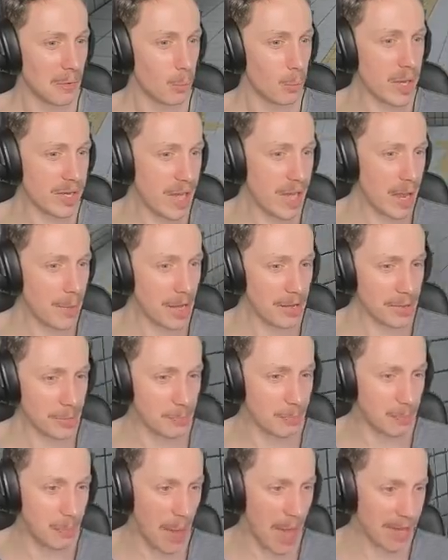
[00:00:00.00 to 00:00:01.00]
We came out the
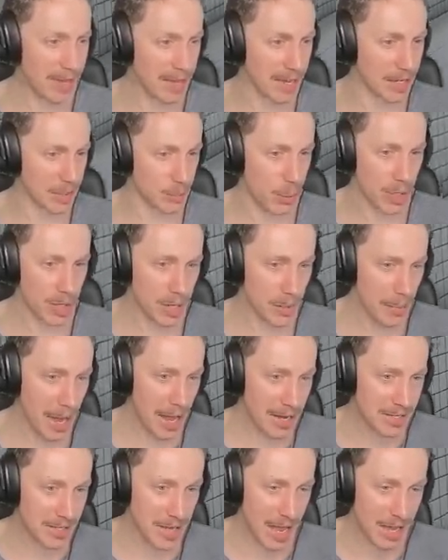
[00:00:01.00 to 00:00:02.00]
back end. What do
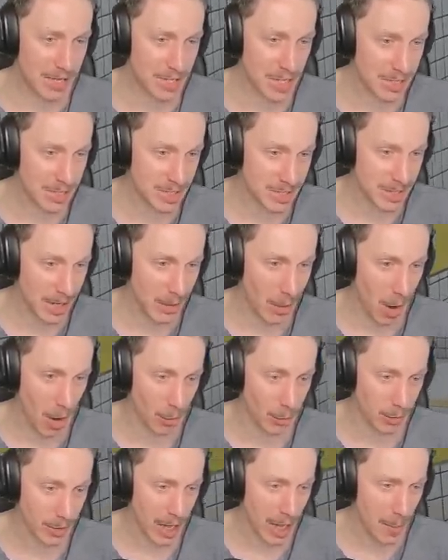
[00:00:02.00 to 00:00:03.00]
you mean exit
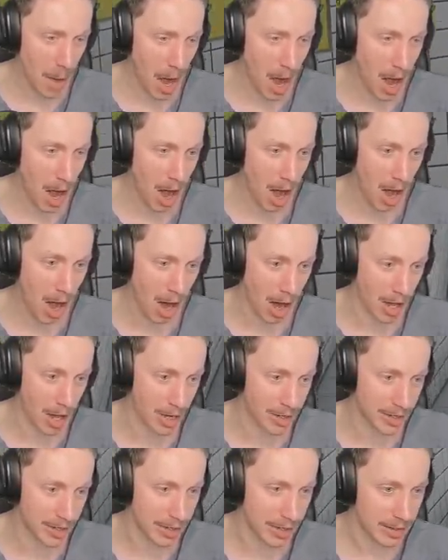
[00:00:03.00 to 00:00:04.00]
zero? Come
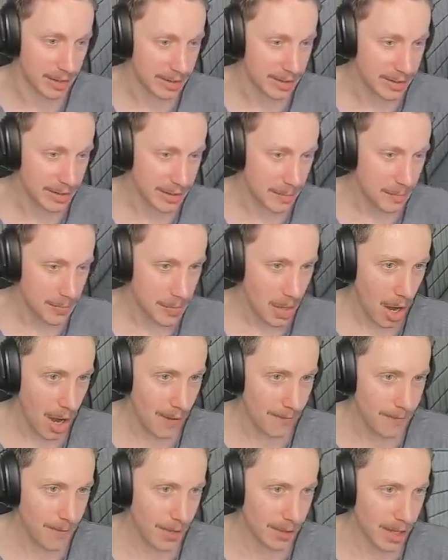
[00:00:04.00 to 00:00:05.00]
on.
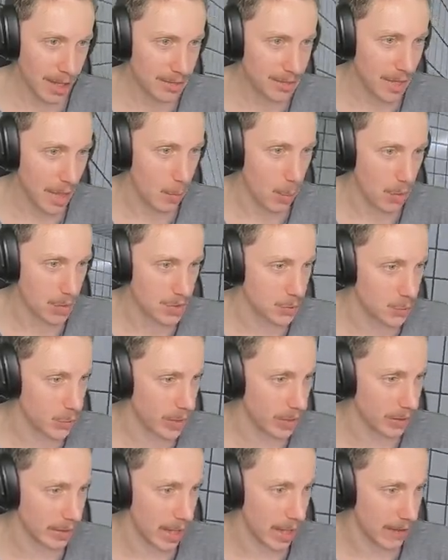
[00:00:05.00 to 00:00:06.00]
I feel like that wasn't
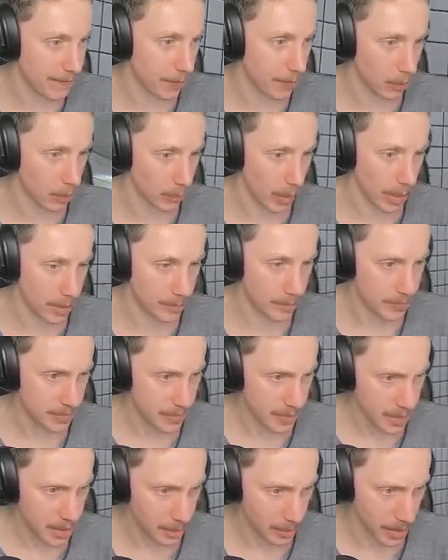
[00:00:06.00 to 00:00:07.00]
really our fault, right?
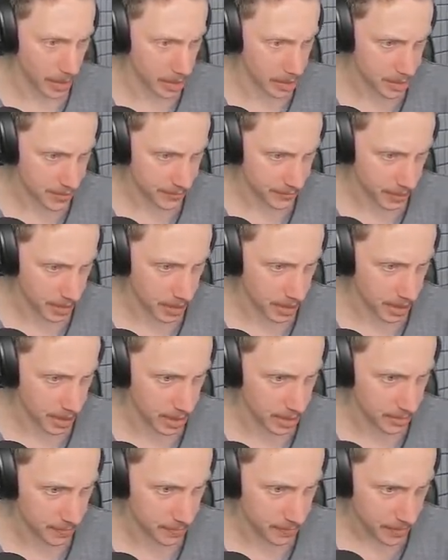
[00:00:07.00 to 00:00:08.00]
Camera hatch is
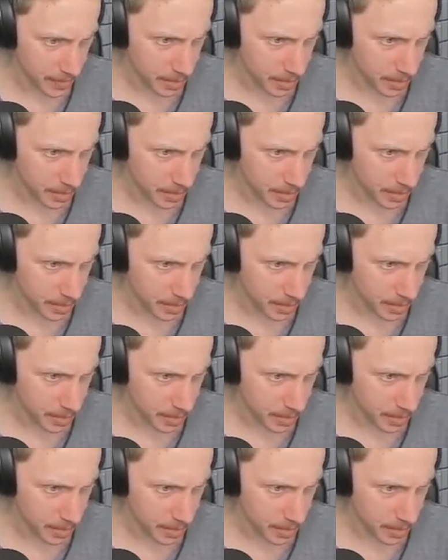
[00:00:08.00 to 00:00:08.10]
fine.